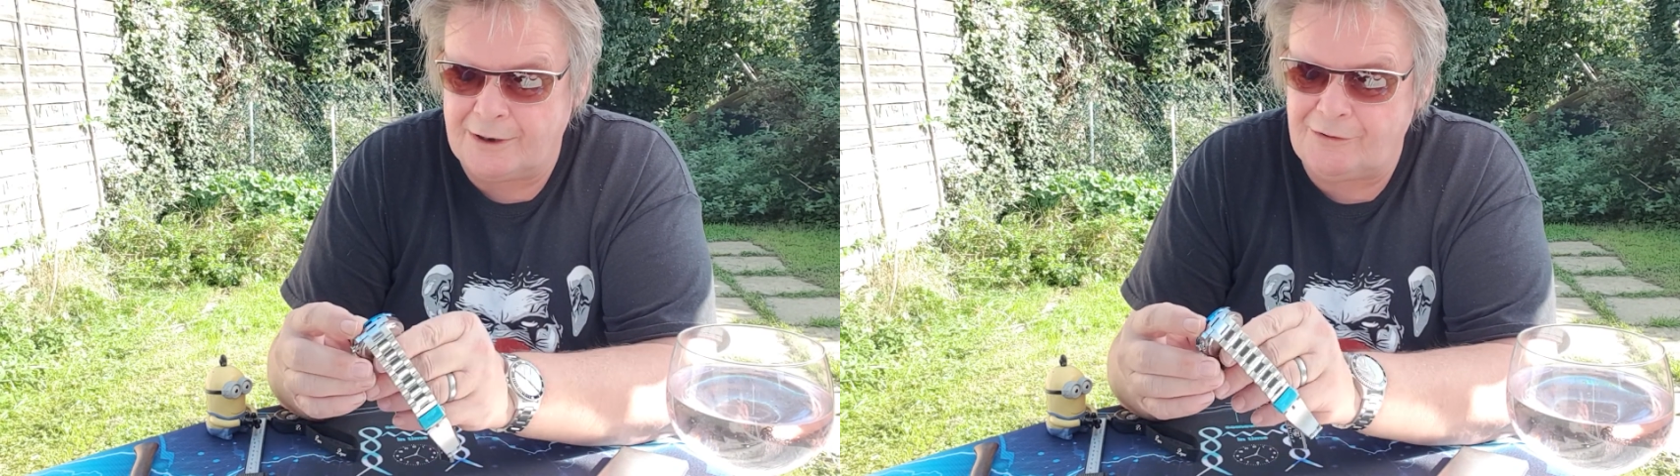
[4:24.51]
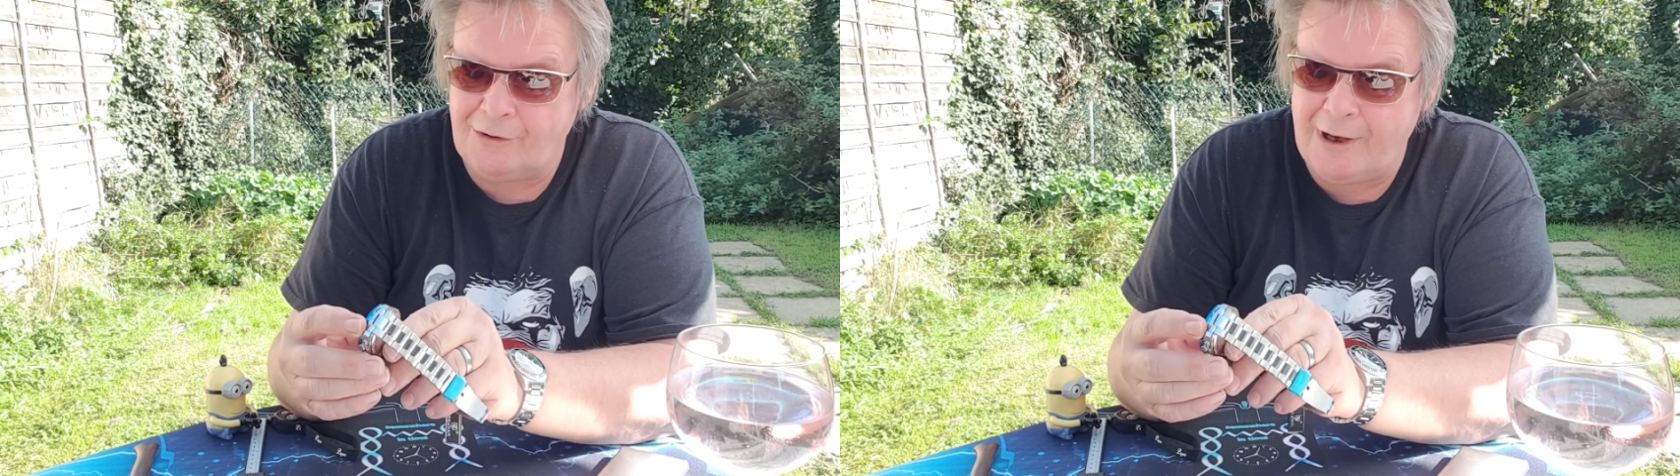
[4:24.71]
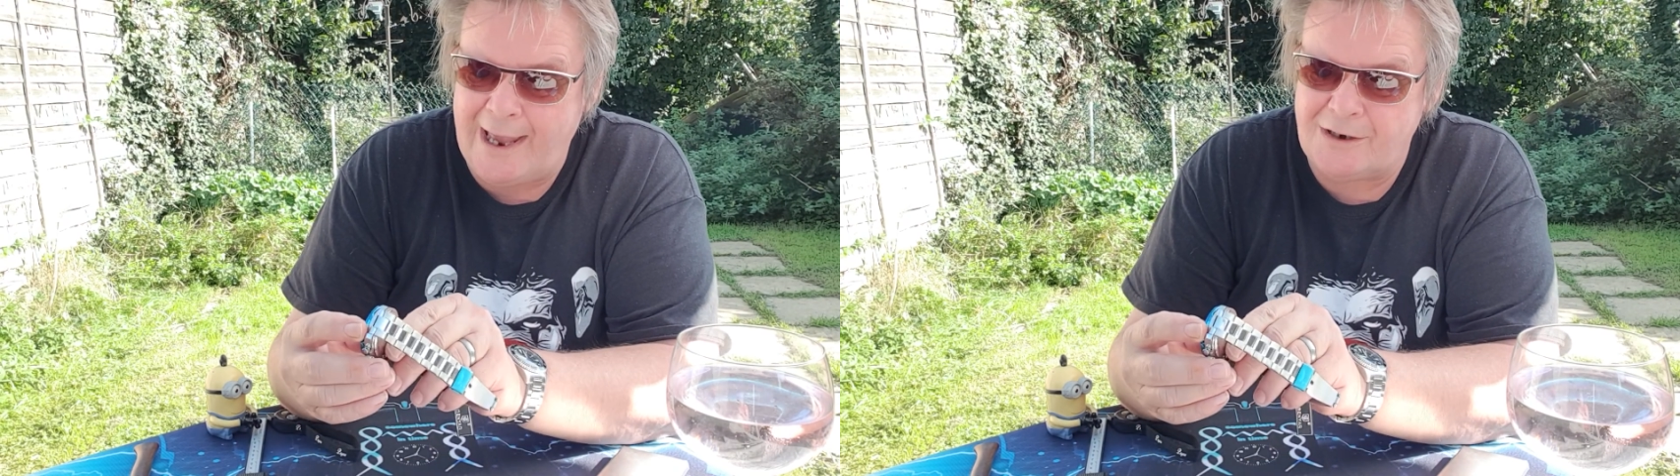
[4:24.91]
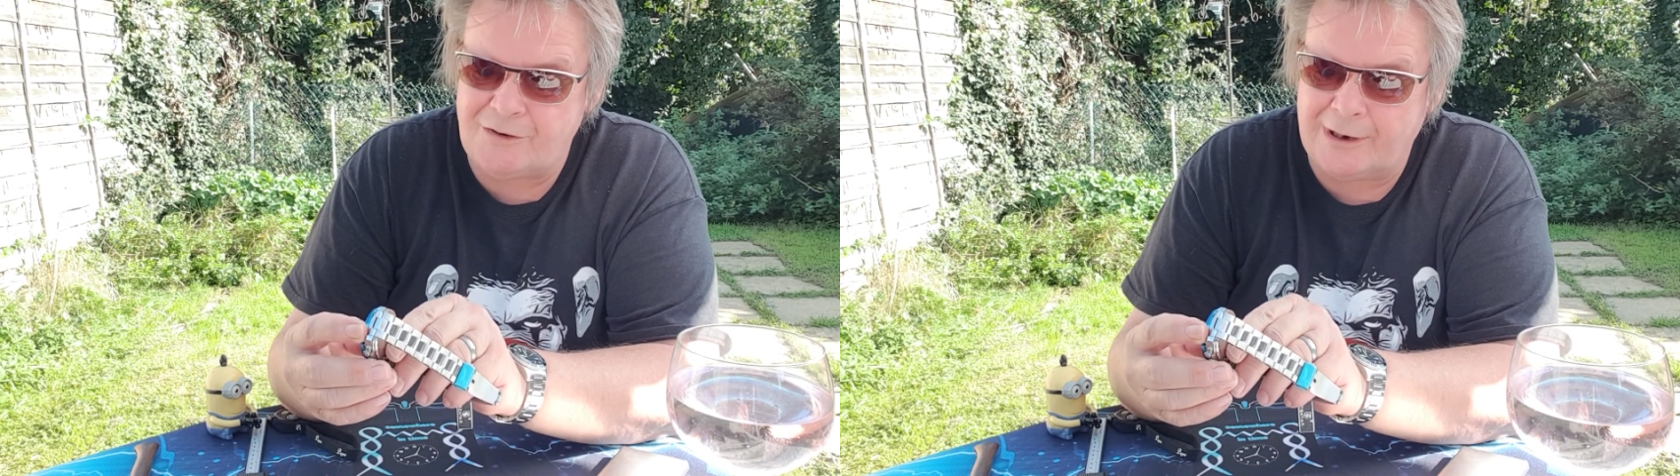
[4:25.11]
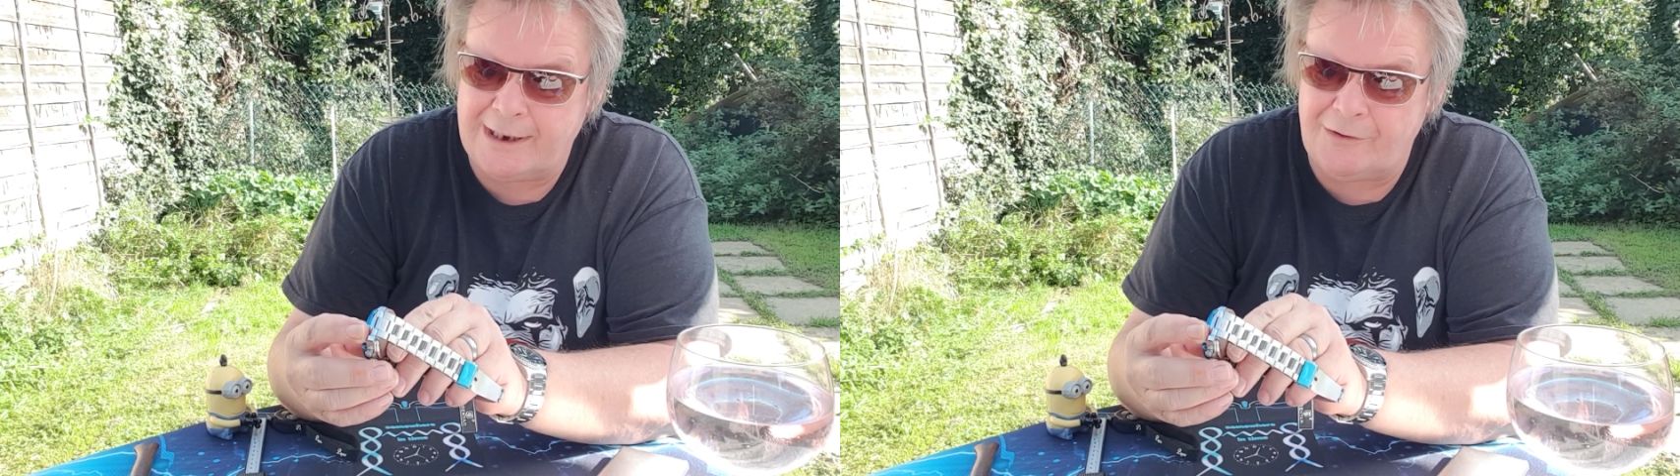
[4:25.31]
It's not
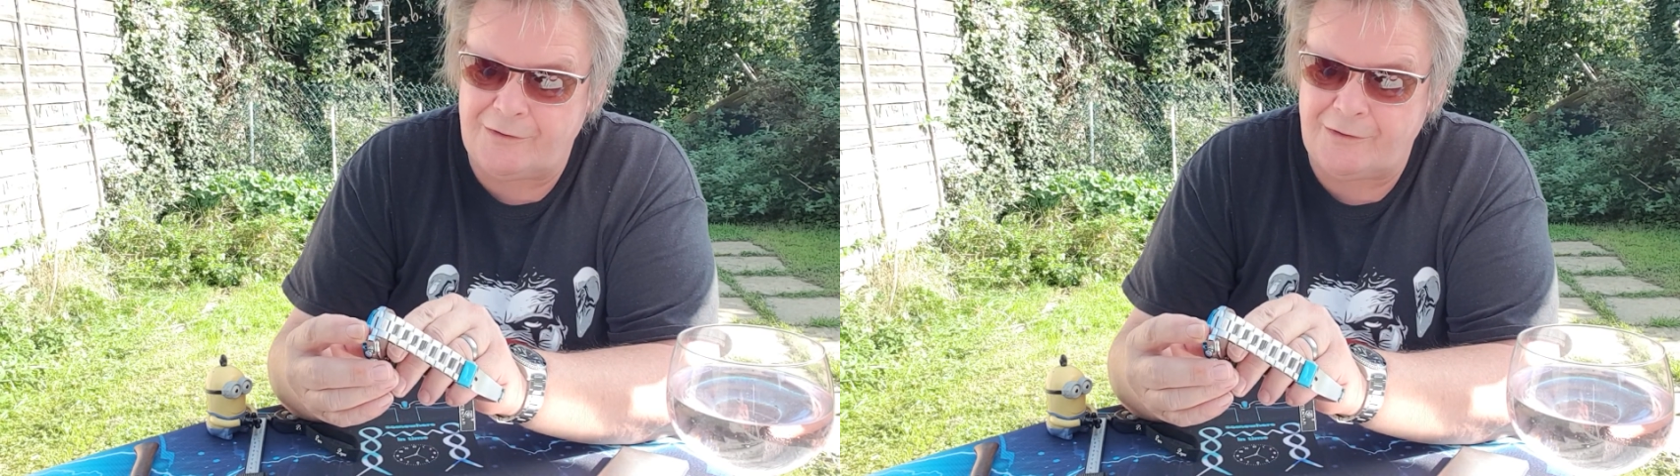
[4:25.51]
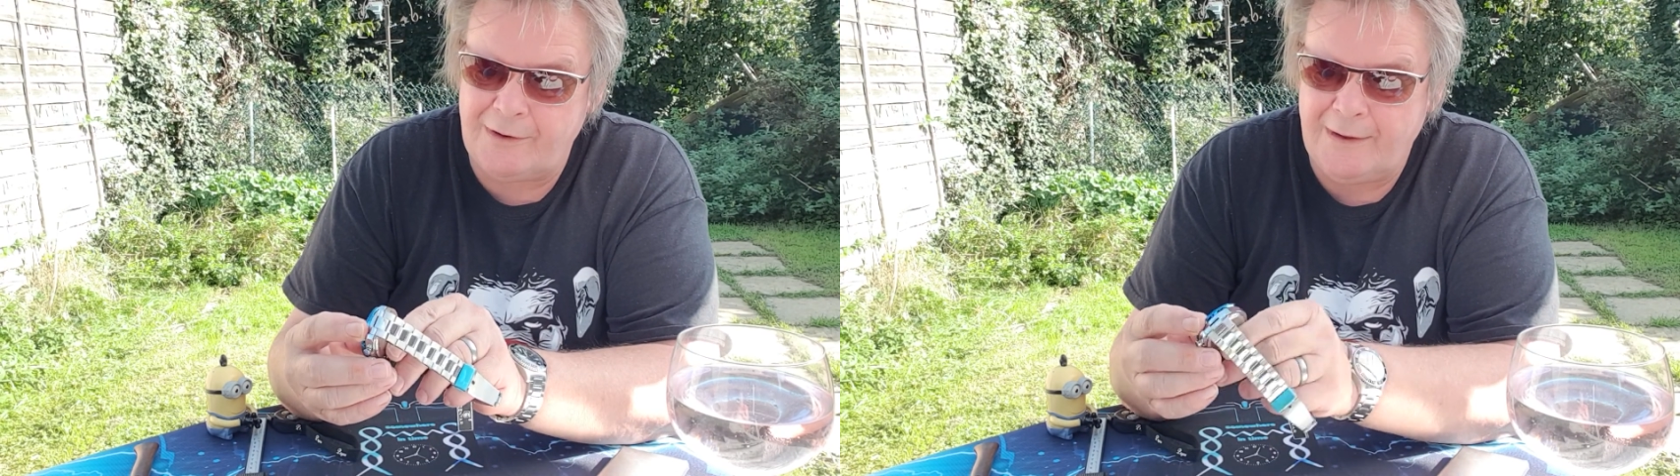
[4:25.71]
actually as